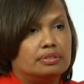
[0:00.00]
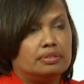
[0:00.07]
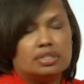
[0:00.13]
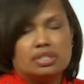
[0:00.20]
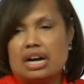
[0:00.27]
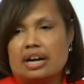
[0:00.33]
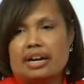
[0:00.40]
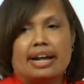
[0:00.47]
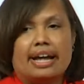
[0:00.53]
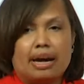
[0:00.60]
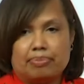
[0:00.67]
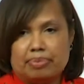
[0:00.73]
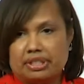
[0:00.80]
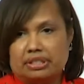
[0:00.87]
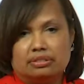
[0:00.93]
It's not going to
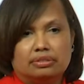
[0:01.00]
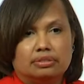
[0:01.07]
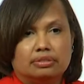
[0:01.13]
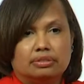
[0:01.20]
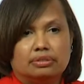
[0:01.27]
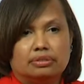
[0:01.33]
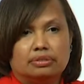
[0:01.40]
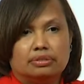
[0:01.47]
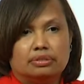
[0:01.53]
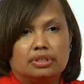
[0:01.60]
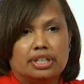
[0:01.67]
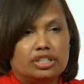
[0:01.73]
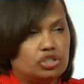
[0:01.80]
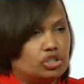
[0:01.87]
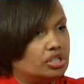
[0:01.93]
happen.
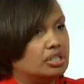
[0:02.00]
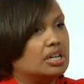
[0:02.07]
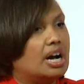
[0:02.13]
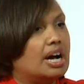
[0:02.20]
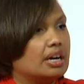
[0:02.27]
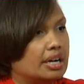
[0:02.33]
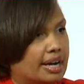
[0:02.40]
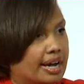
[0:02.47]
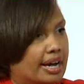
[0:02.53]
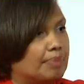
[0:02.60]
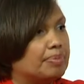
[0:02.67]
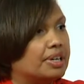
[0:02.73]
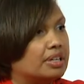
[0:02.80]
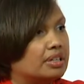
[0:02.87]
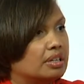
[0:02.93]
It's just not going to
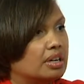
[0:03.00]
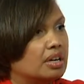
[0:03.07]
happen.